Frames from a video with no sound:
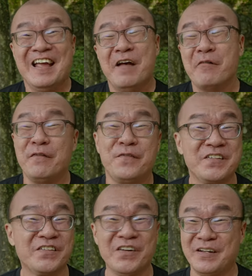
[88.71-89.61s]
When I
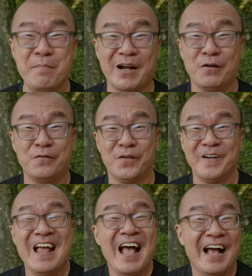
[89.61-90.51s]
first got the microphone,
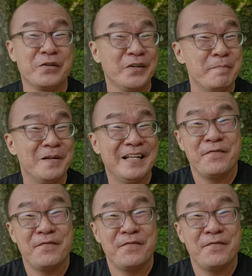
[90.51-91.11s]
I couldn't believe